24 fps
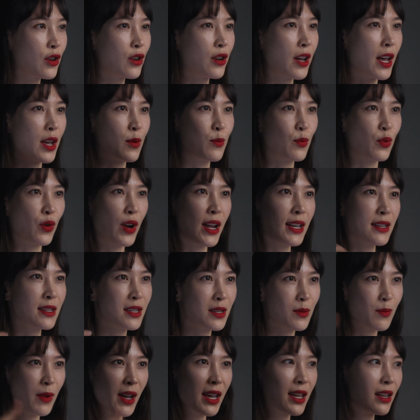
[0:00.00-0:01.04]
you're not
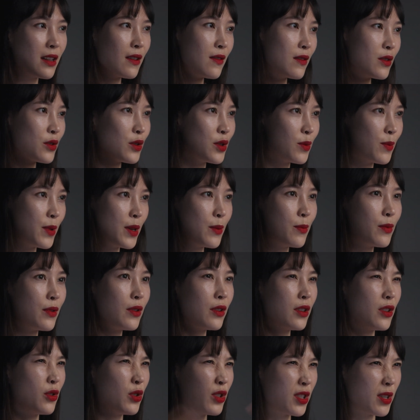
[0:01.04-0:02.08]
embraced by any of those
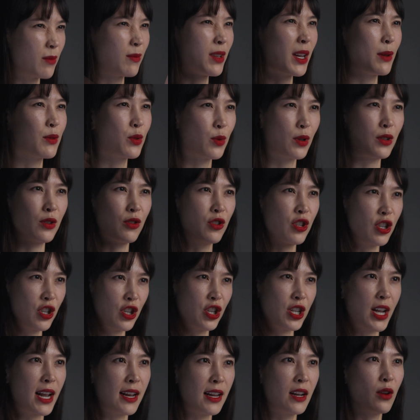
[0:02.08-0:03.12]
people, you sometimes want to just
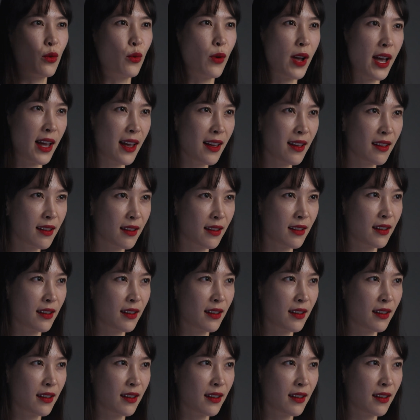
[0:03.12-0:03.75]
shed it away.